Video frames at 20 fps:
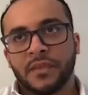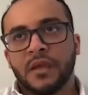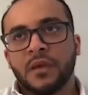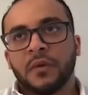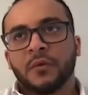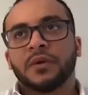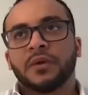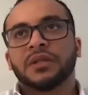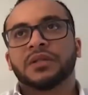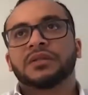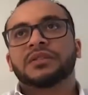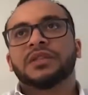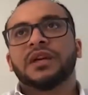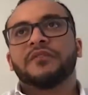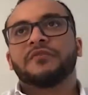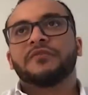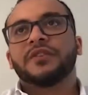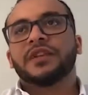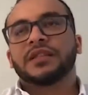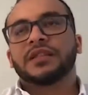Well,
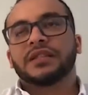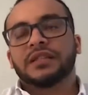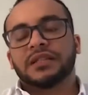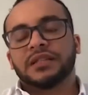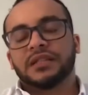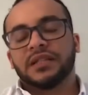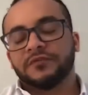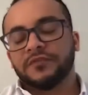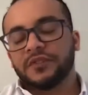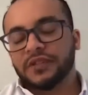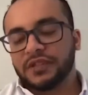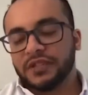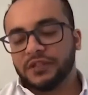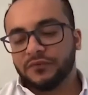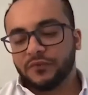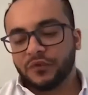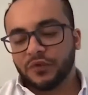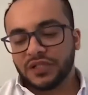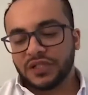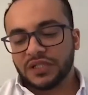definitely.
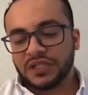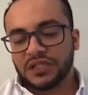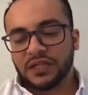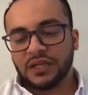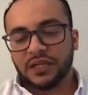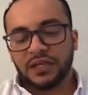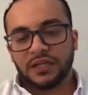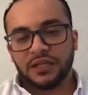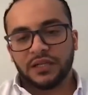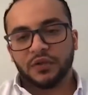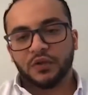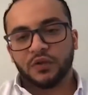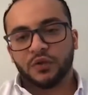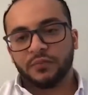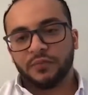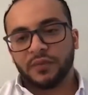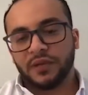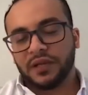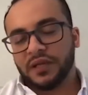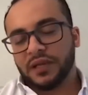Of course, in the
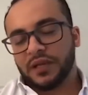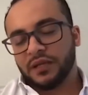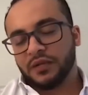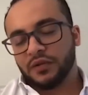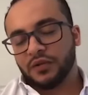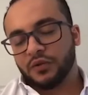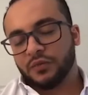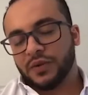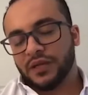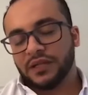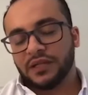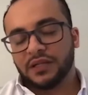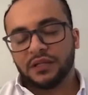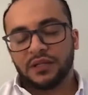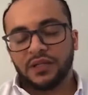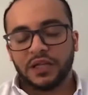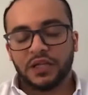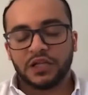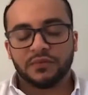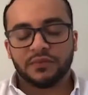Europe and
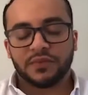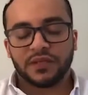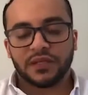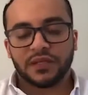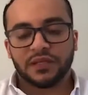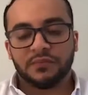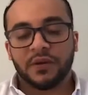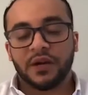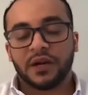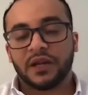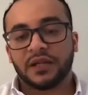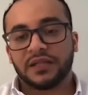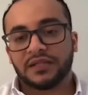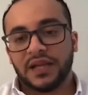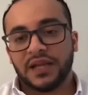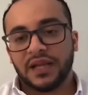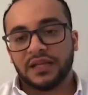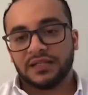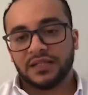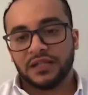Egypt, the market
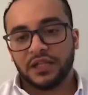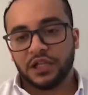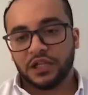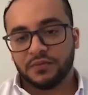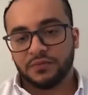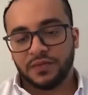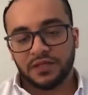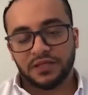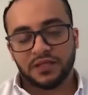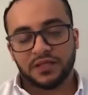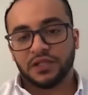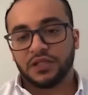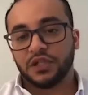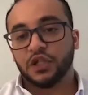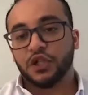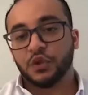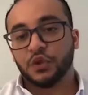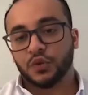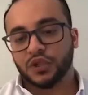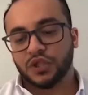size in Egypt is
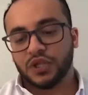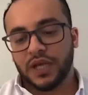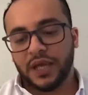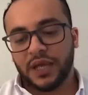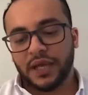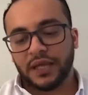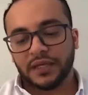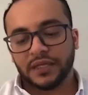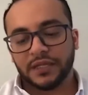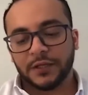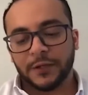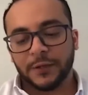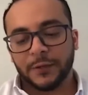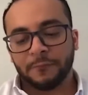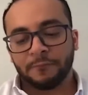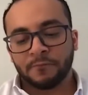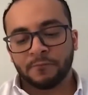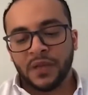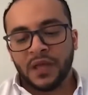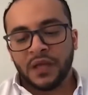huge, and
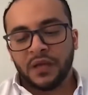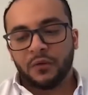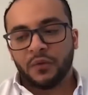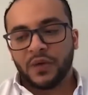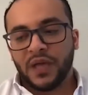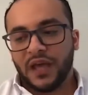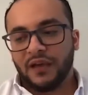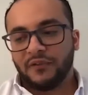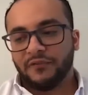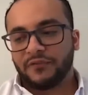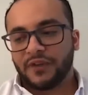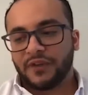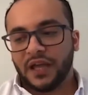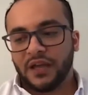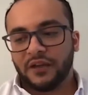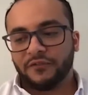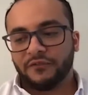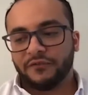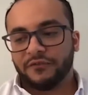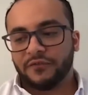we have kind
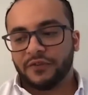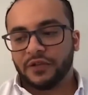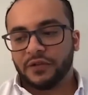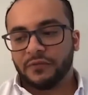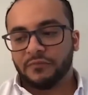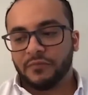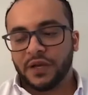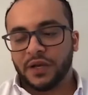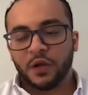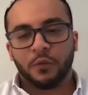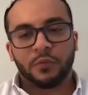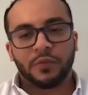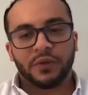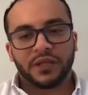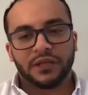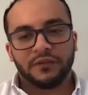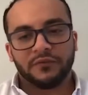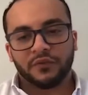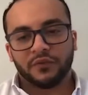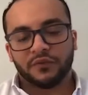of
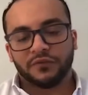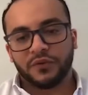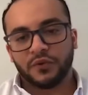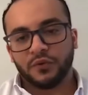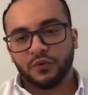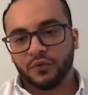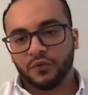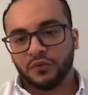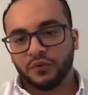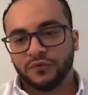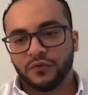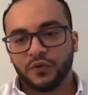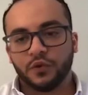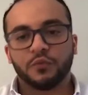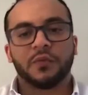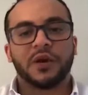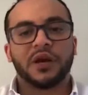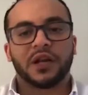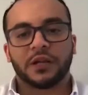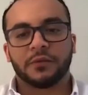monopoly for few
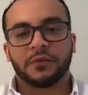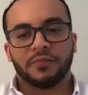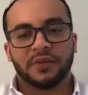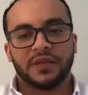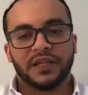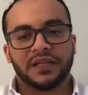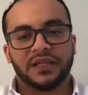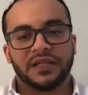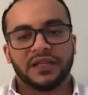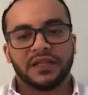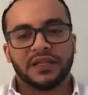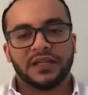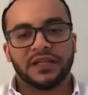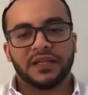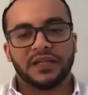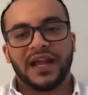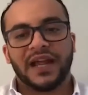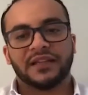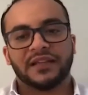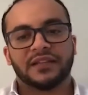marketplaces that are
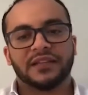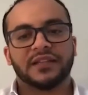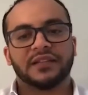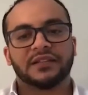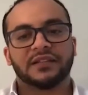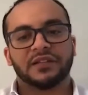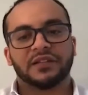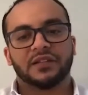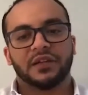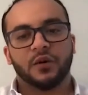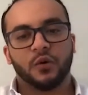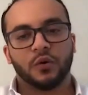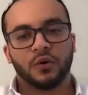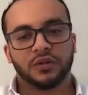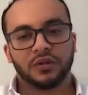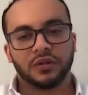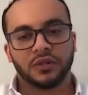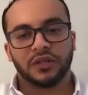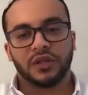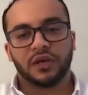handling the
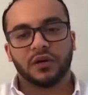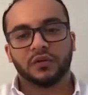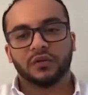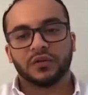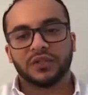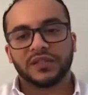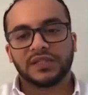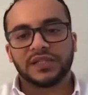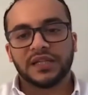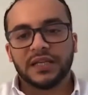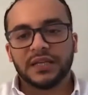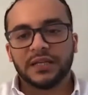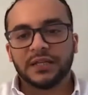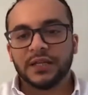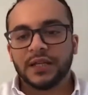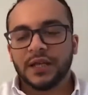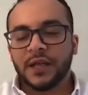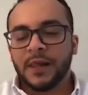whole scene.